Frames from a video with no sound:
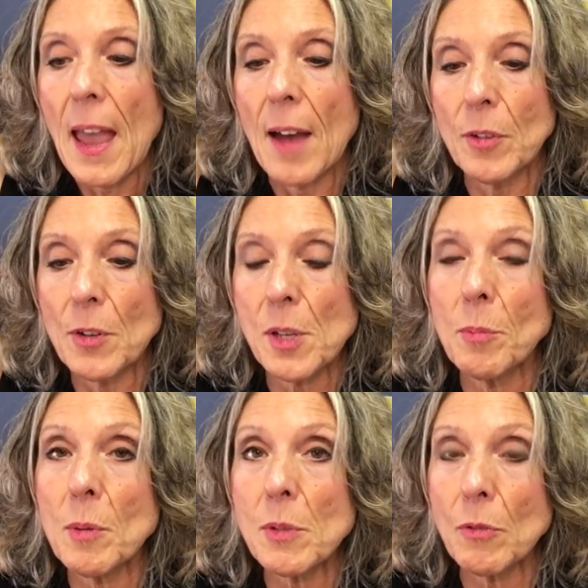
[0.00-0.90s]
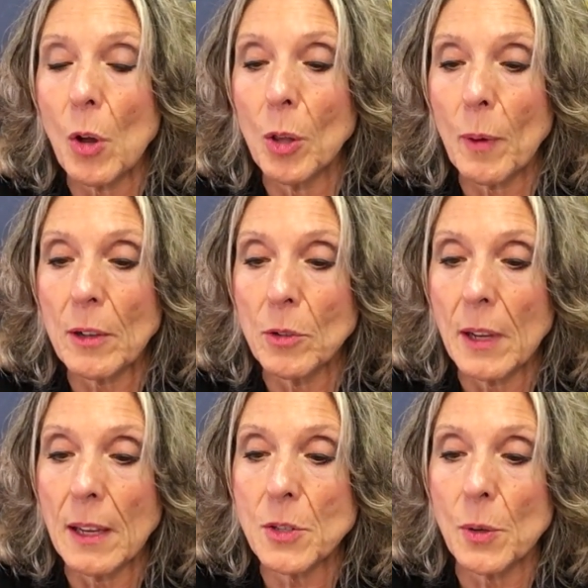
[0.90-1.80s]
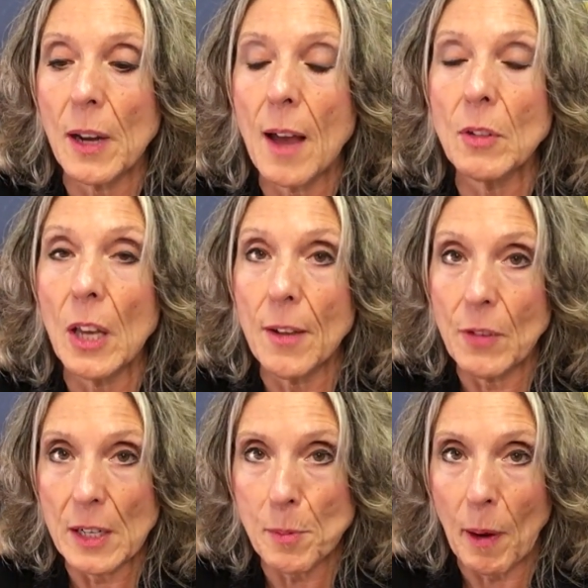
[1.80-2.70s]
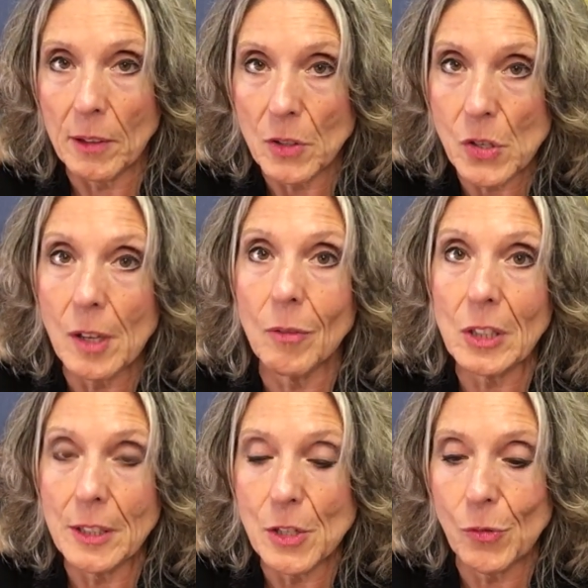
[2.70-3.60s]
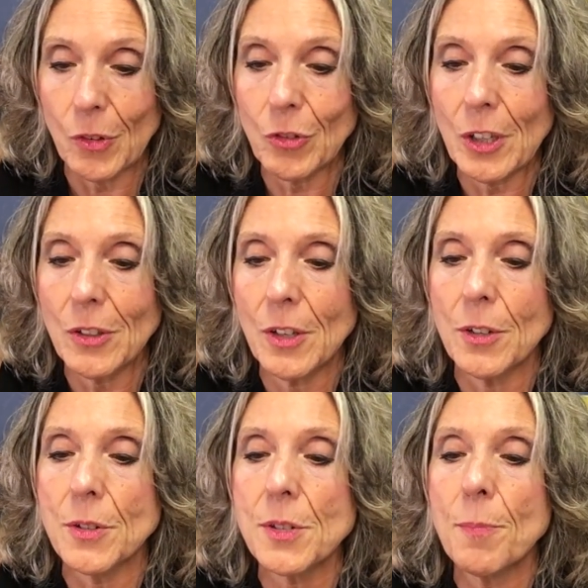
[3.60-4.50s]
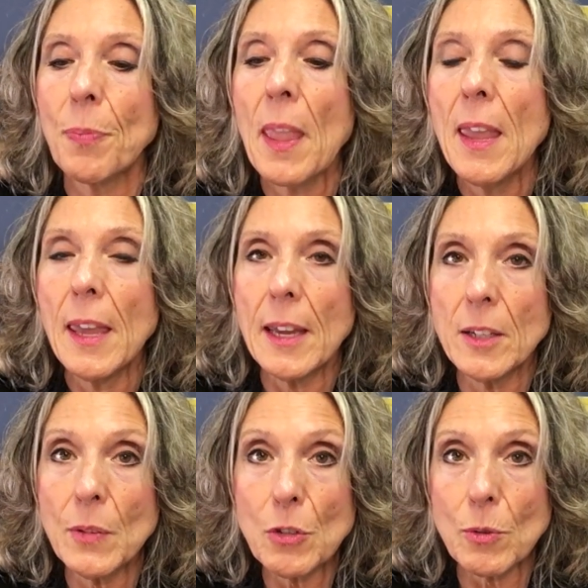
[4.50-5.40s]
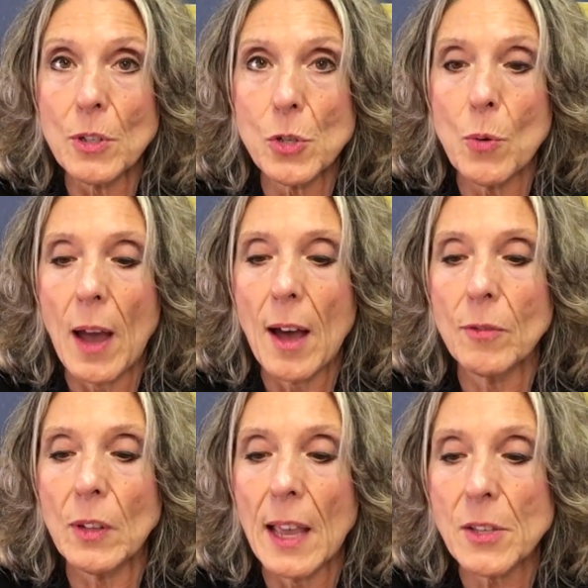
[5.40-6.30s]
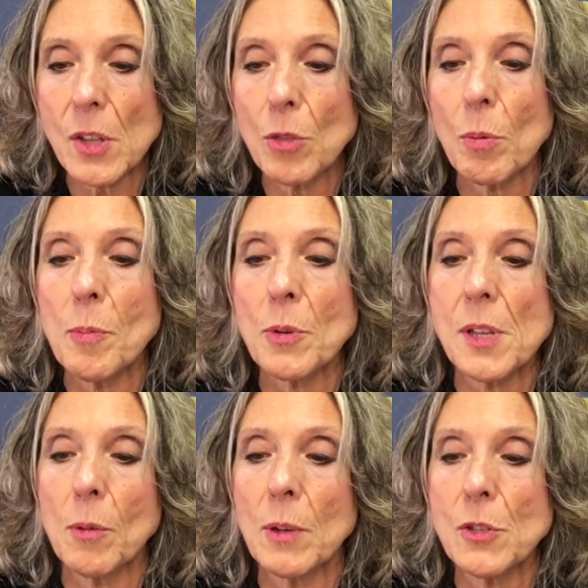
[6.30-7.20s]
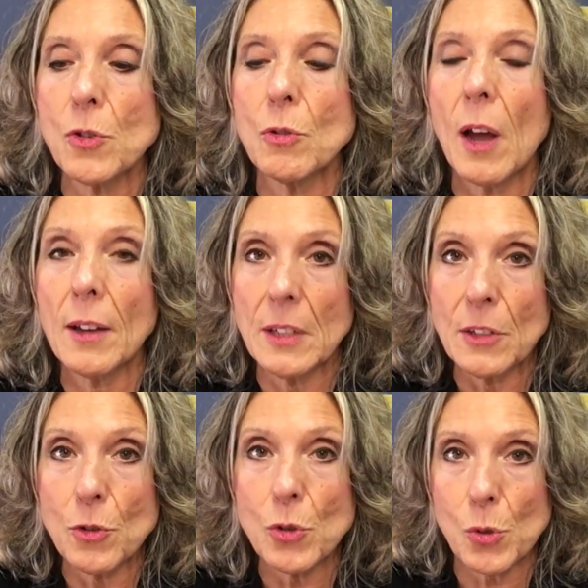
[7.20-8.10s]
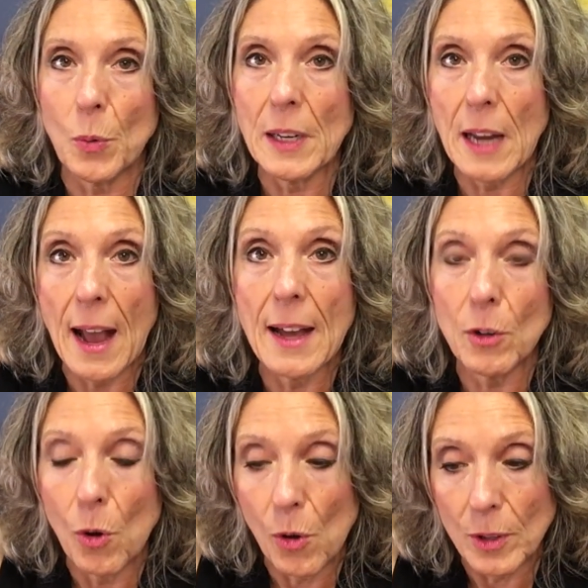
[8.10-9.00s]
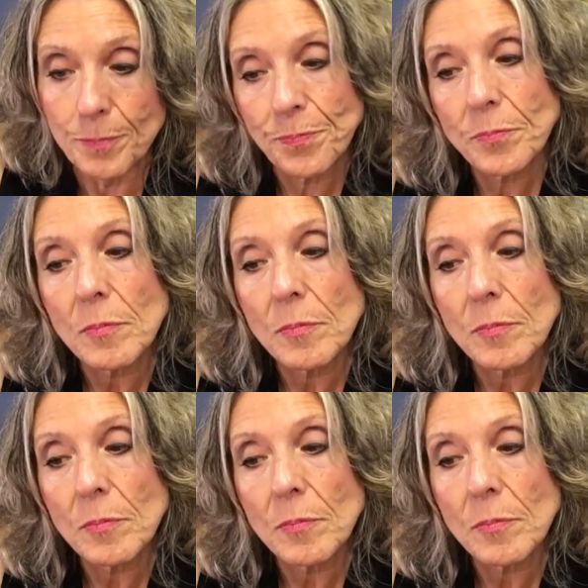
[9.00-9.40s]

have no symptoms of colorectal cancer, and have a life expectancy of at least fifteen years. Individuals who have less than three percent risk do not need to screen at all.